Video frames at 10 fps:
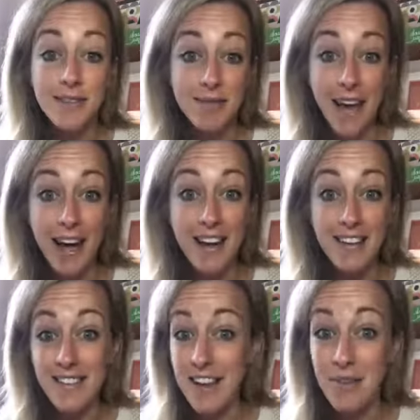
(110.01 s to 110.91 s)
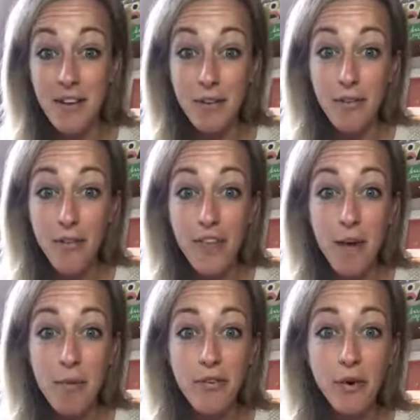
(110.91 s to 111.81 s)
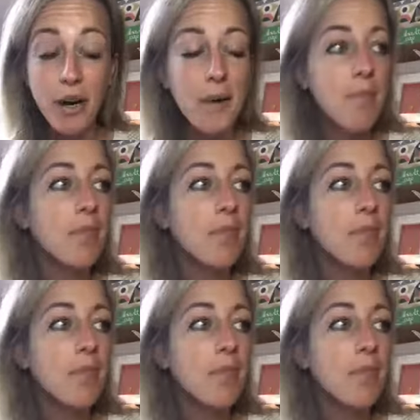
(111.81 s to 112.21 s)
Okay? Has anyone ever felt that before?